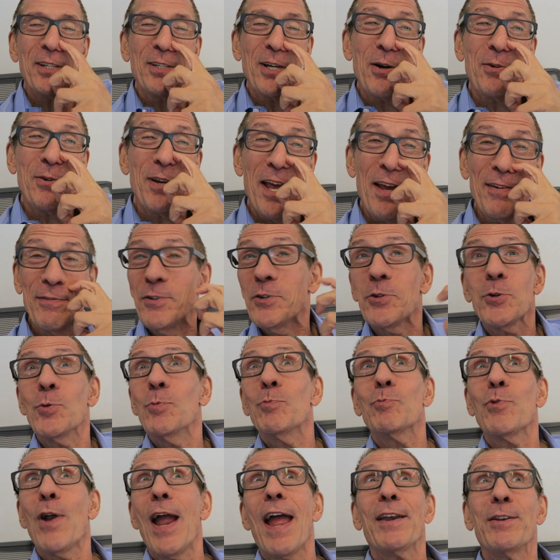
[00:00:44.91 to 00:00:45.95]
I don't have two
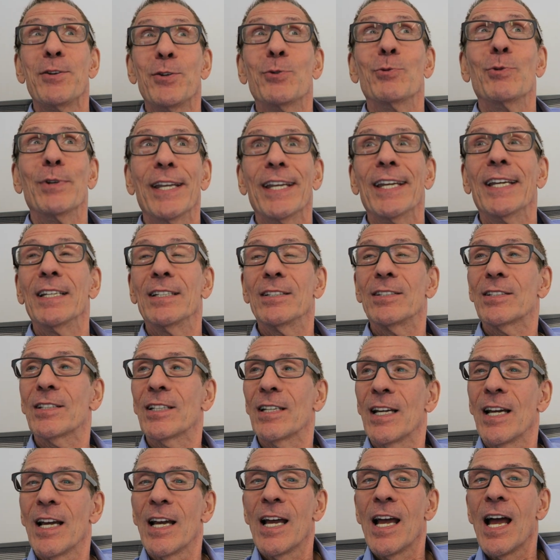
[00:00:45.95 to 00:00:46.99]
brand new
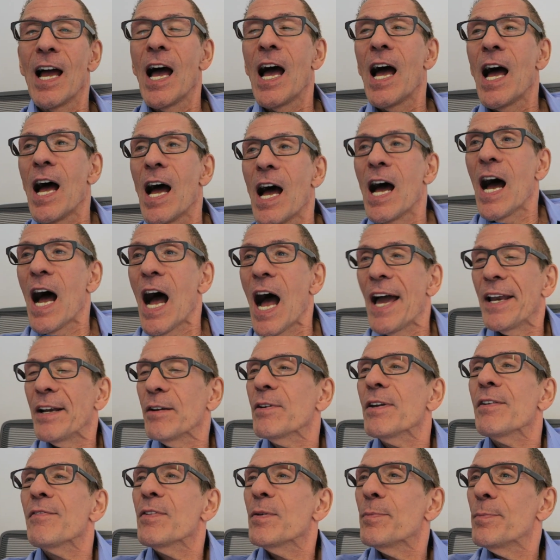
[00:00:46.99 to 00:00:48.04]
knees. I
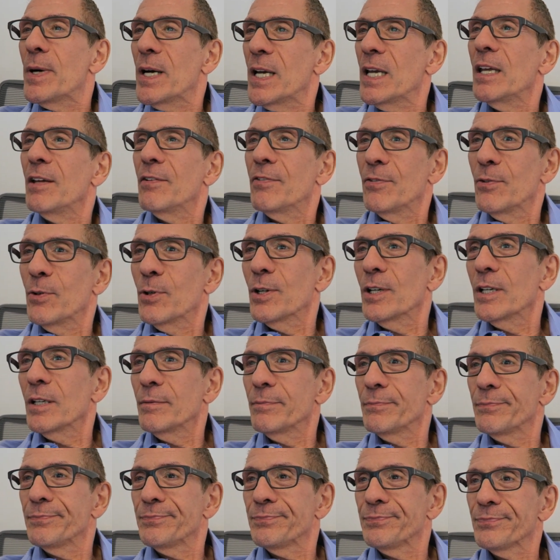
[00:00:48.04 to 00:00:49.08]
don't have the money for it.
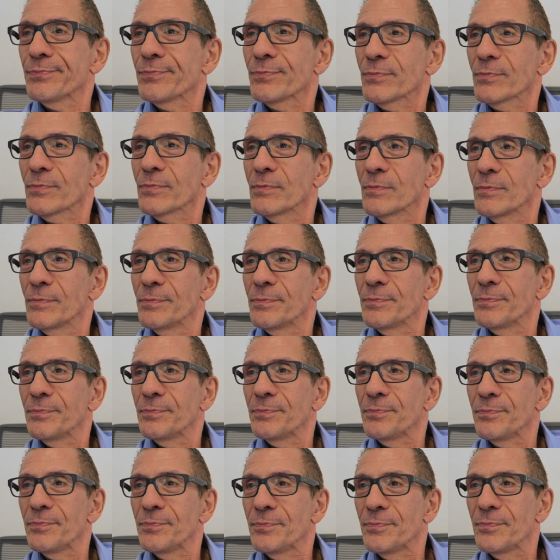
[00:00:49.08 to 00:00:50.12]
Then you
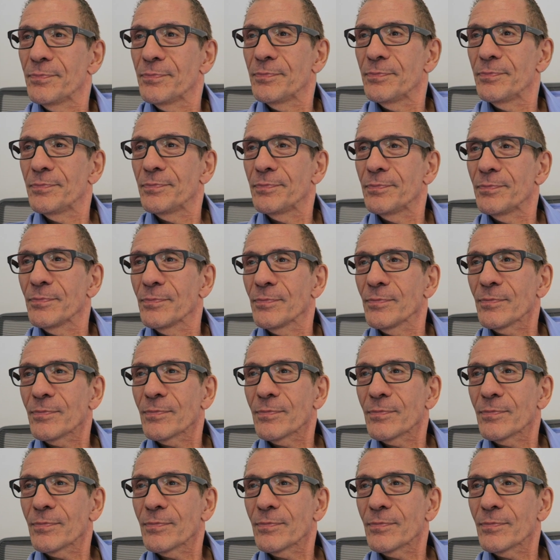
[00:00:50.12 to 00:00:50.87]
shouldn't be drinking it, my